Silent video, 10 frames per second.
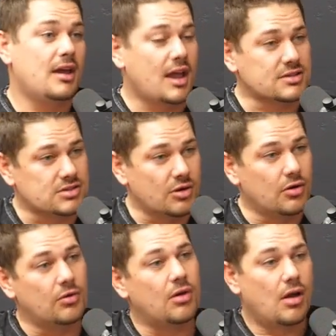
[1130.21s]
And
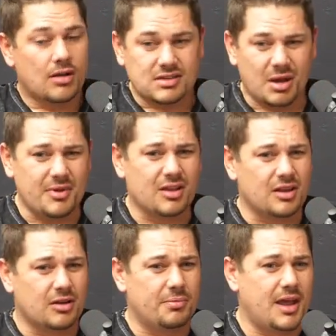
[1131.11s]
so tell me a
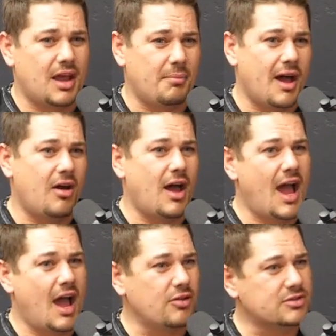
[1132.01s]
little bit about
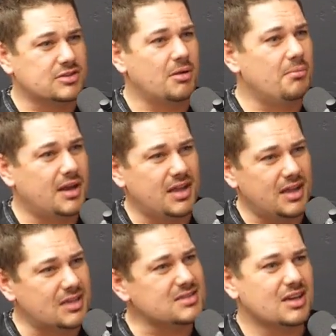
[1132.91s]
how
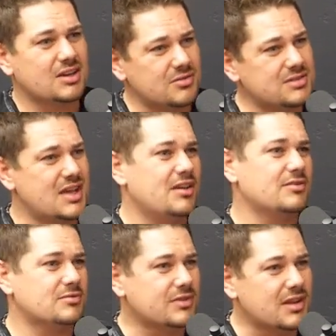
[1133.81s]
somebody is going to do
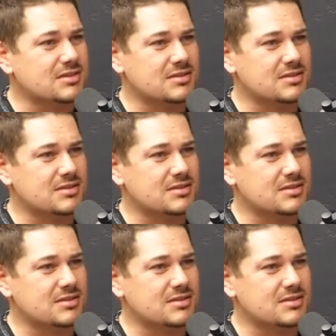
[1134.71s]
sales with this.